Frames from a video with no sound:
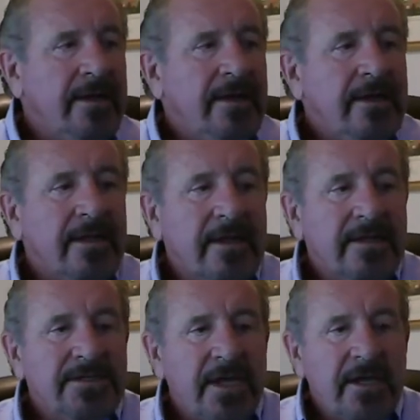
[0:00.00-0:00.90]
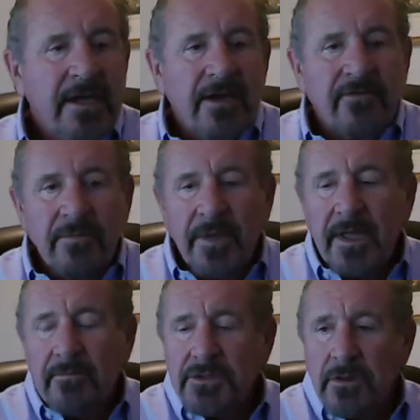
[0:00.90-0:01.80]
Like I say, for me, it
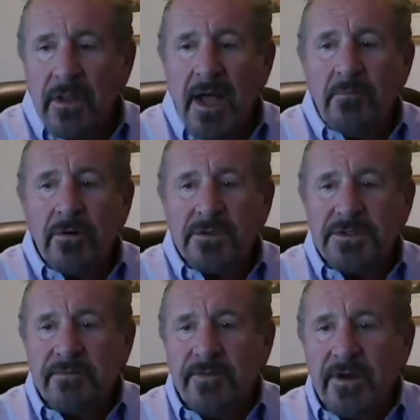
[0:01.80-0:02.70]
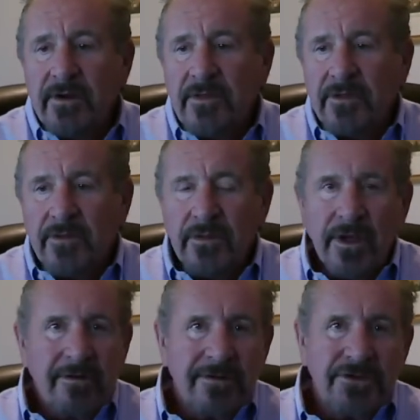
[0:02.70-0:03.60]
was a lot more severe than the literature